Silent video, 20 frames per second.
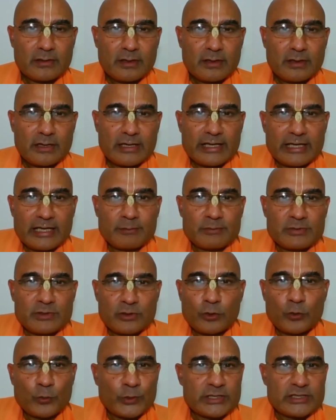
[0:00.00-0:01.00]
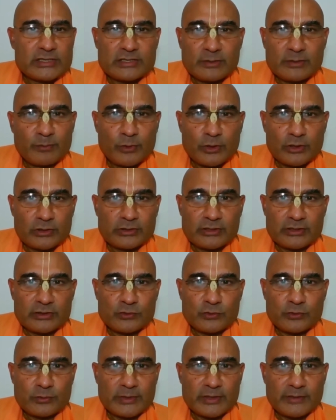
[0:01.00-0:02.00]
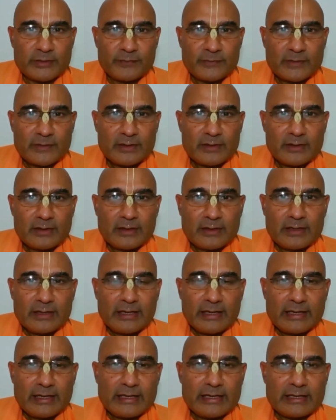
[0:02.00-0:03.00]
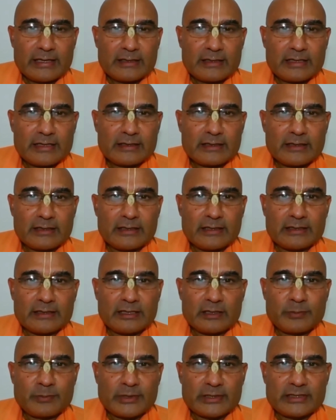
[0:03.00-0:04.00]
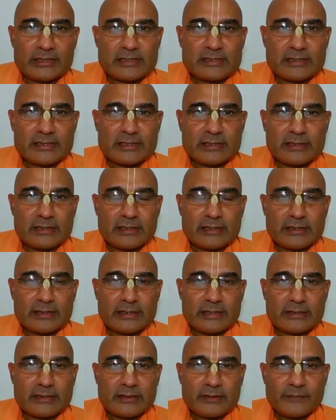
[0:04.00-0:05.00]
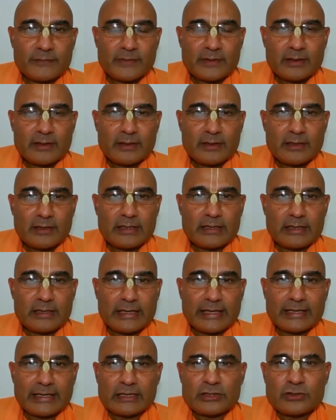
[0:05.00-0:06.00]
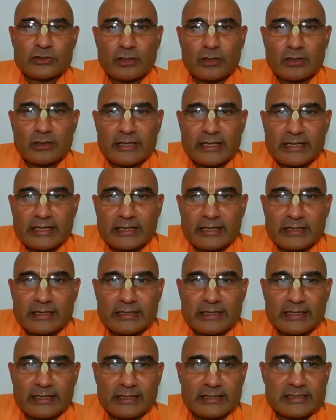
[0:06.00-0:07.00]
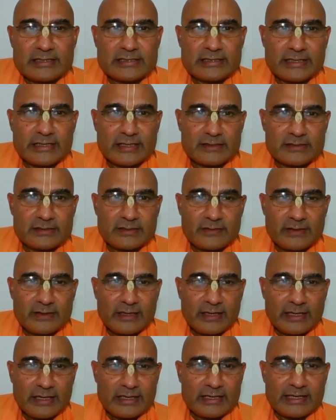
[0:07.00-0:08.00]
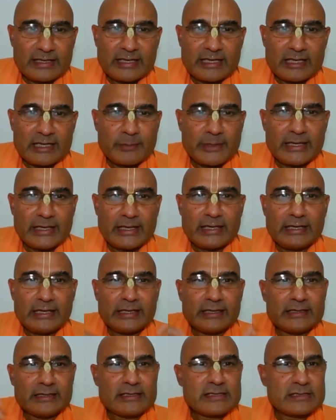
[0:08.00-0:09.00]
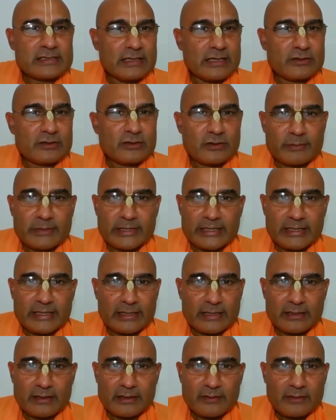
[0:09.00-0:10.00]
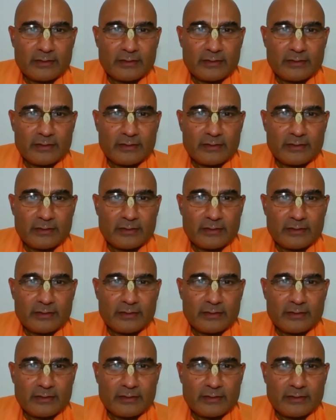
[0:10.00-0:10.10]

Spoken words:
I am always subordinate to me. And Gadadhar Pandit said that I can tolerate anything he says, and I can bear any insult on my head,